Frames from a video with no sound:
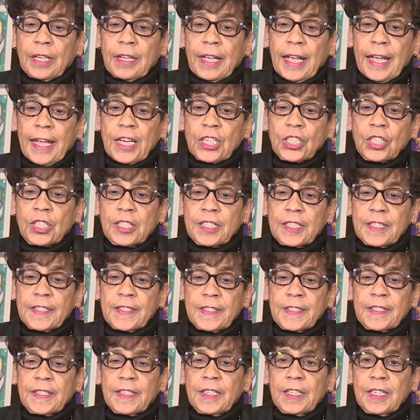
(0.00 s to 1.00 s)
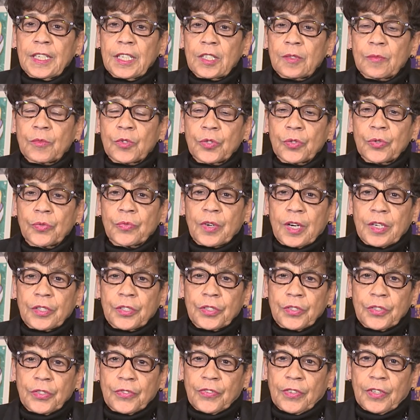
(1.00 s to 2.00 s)
actually sent him to
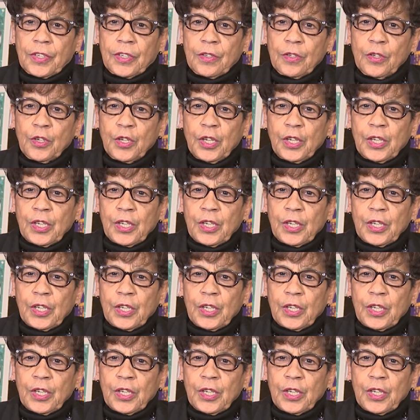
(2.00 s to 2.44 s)
Rogersville